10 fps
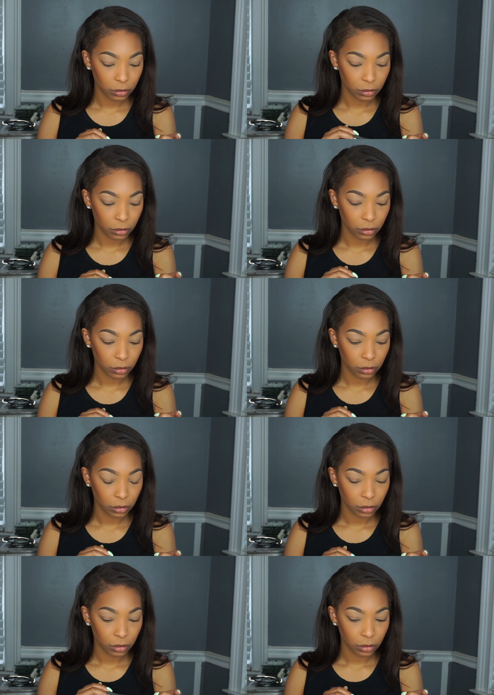
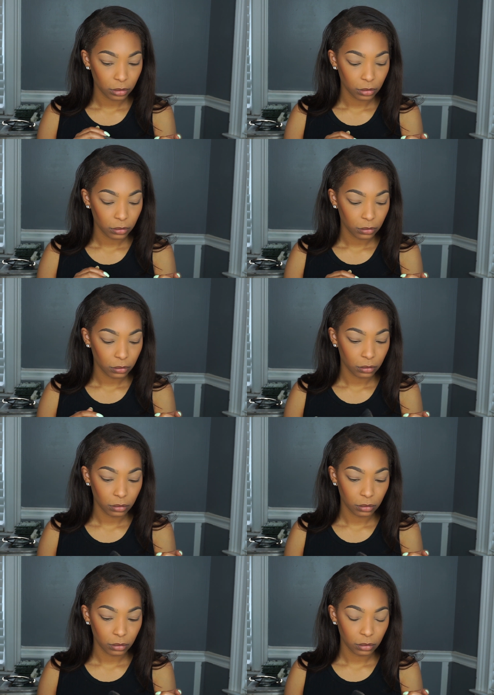
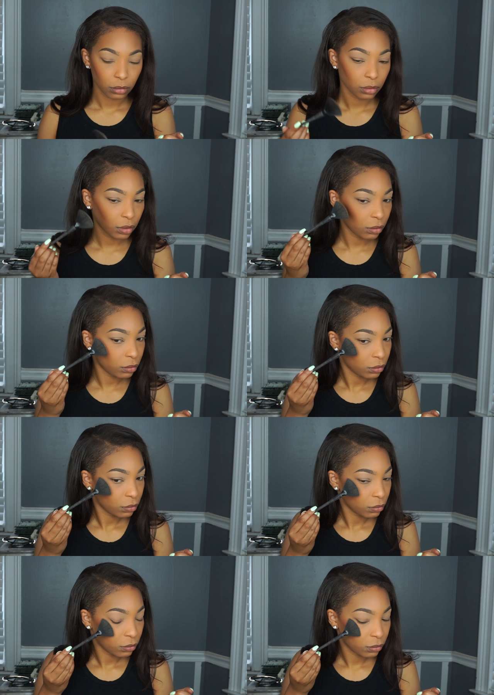
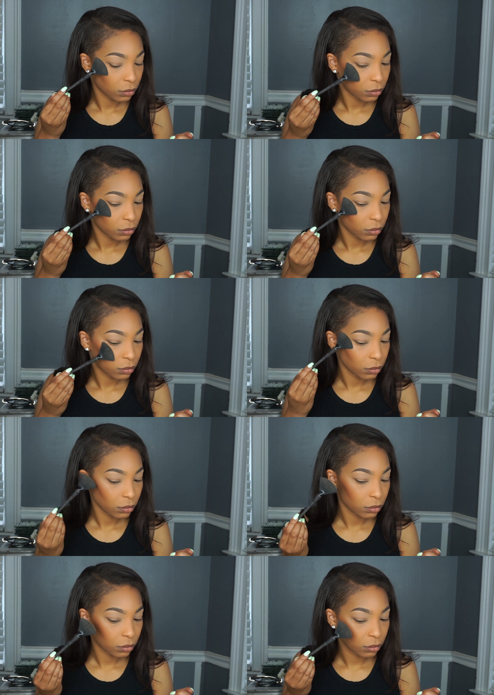
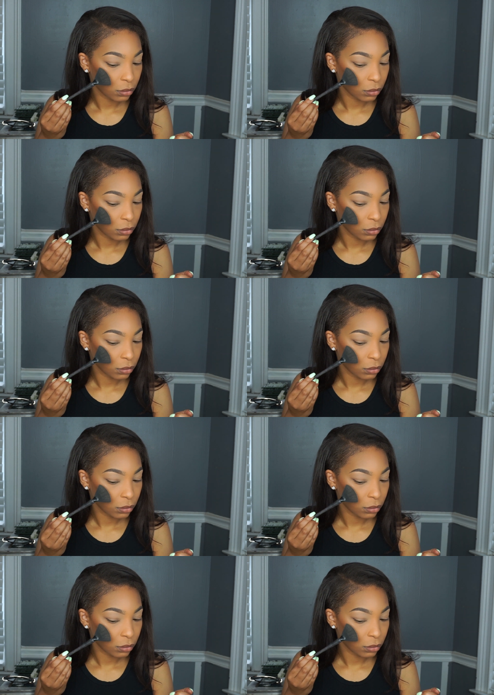(silence)